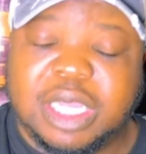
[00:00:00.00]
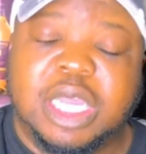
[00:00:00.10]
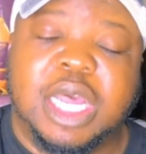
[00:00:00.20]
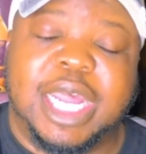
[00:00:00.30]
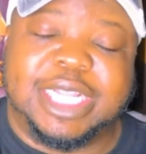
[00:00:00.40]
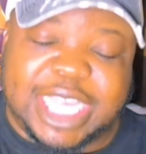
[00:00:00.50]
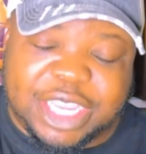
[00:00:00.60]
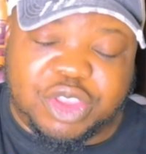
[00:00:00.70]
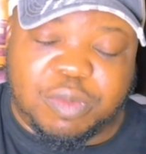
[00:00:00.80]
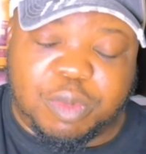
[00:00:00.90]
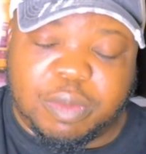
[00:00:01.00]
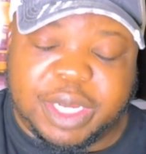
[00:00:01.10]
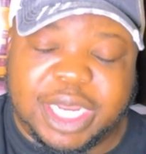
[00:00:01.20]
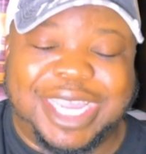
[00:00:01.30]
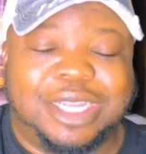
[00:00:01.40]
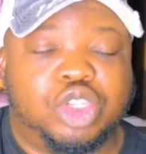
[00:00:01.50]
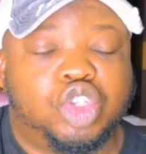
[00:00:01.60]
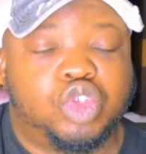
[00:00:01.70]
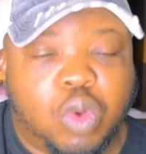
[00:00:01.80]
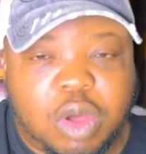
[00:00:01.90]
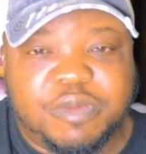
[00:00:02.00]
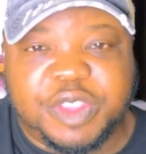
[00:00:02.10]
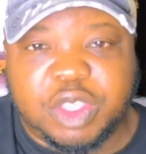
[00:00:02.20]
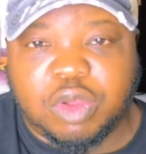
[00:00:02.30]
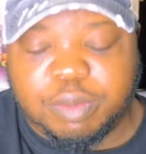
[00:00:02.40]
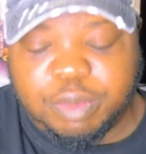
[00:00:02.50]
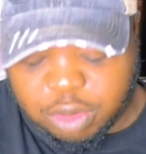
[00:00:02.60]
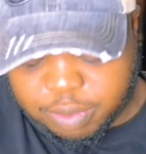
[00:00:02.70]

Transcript: a 10-year bourbon, and a 12-year bourbon.